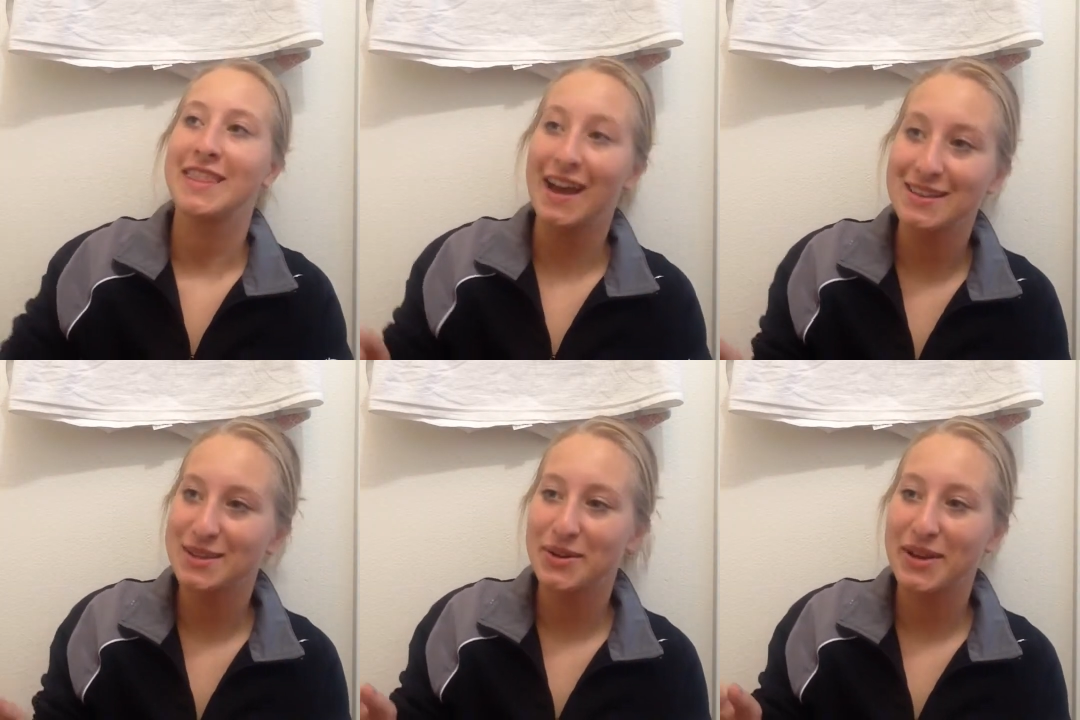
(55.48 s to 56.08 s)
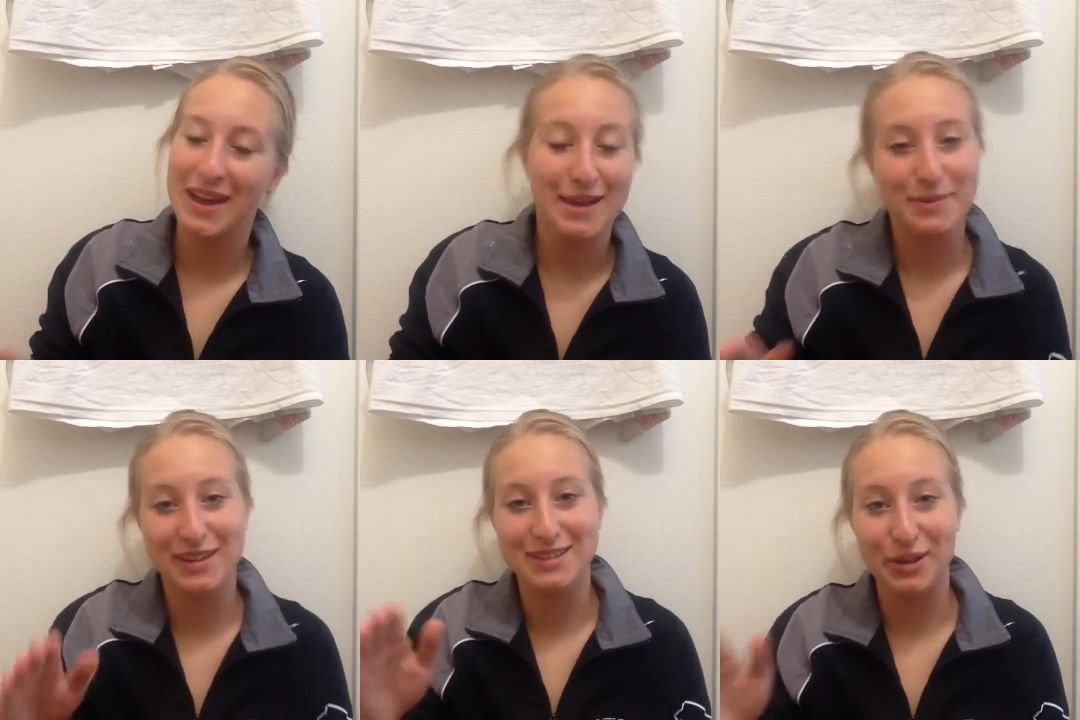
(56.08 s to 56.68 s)
That's okay,
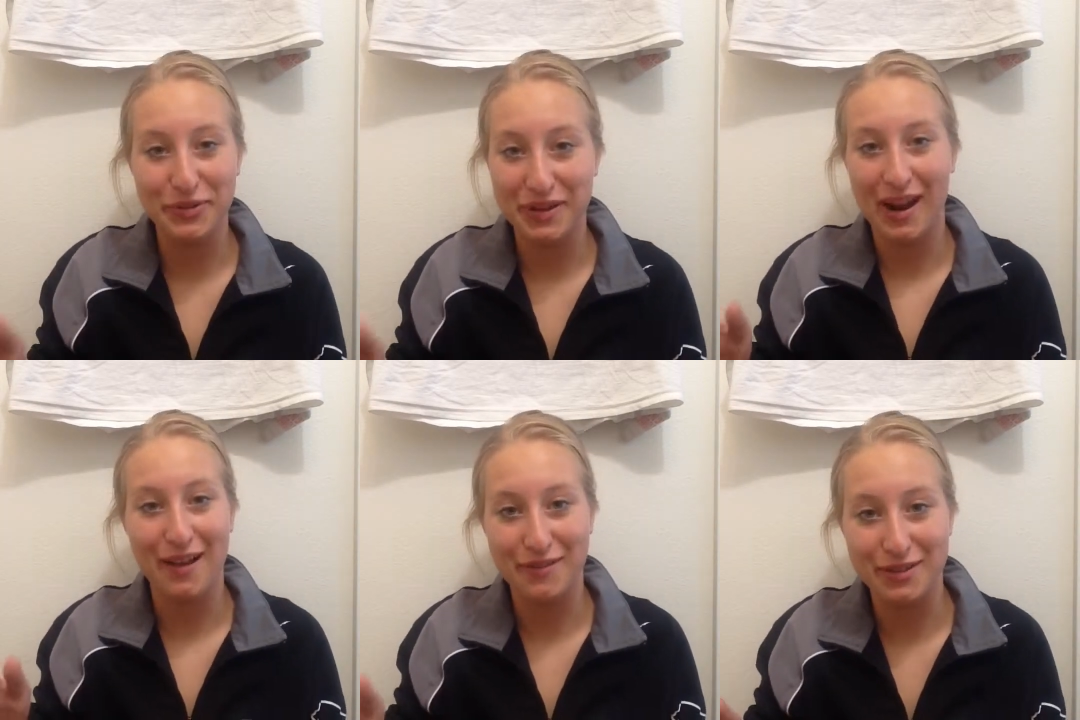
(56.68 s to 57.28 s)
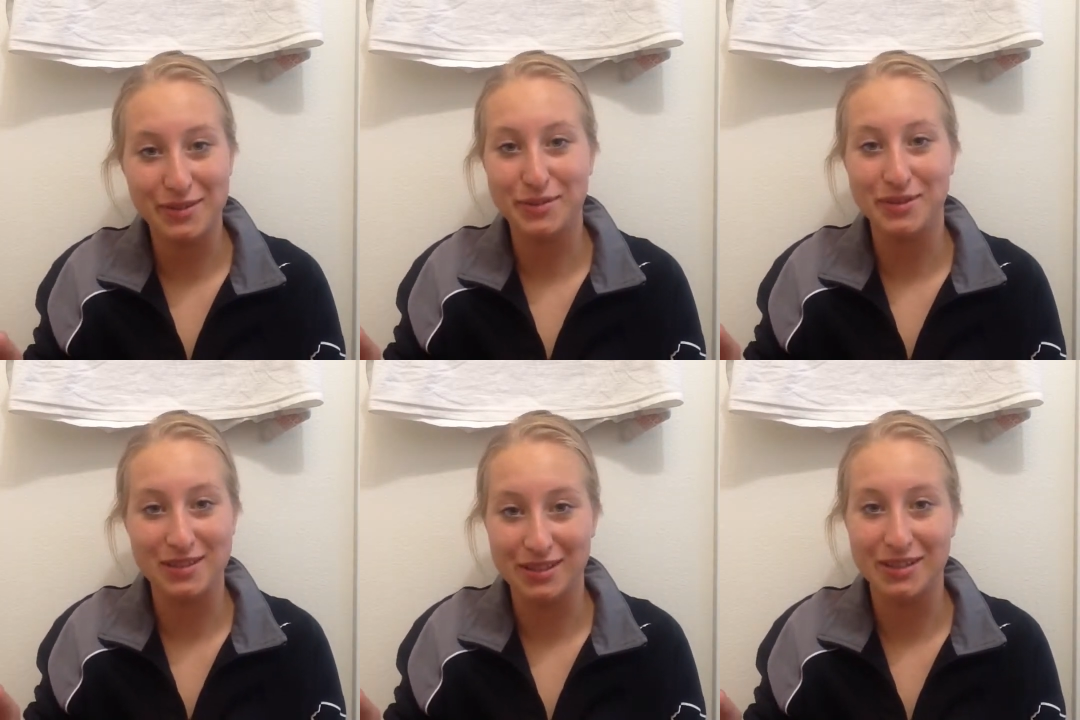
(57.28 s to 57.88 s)
because over half the
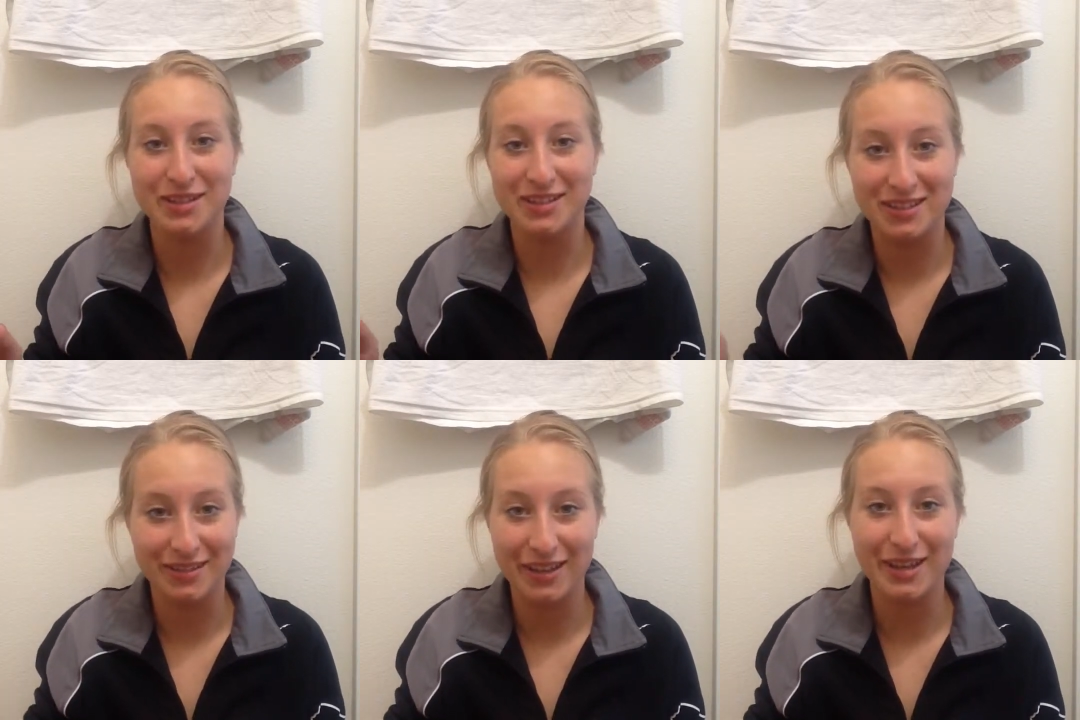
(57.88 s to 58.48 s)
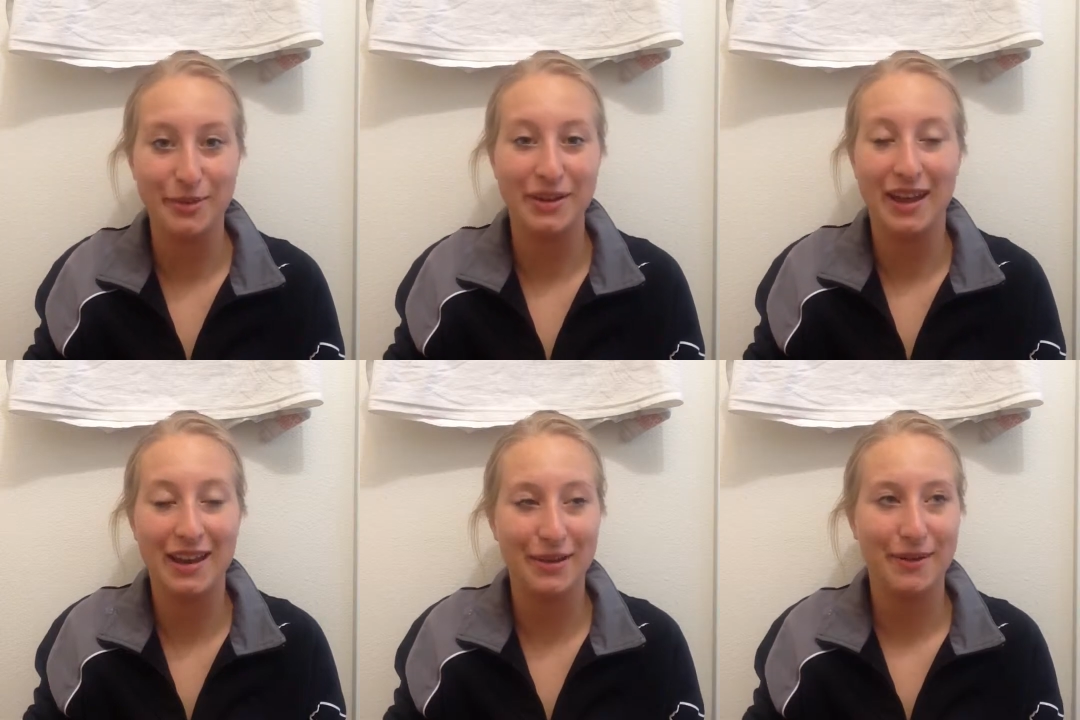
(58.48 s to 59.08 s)
school is allergic to the kiwi
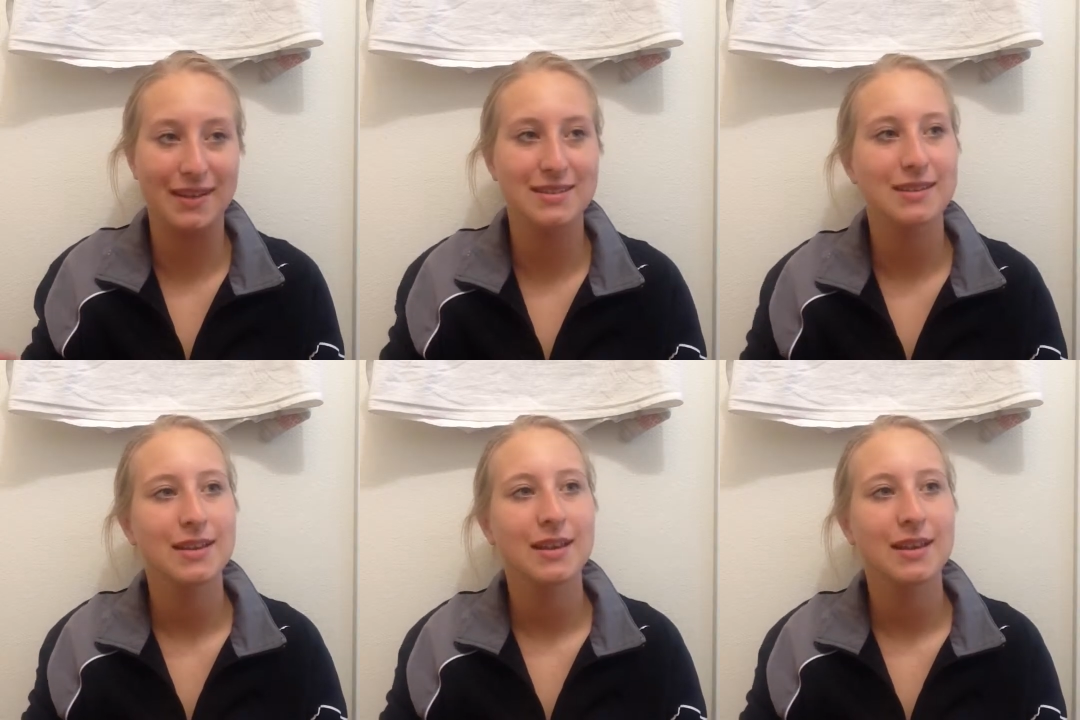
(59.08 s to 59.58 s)
anyways.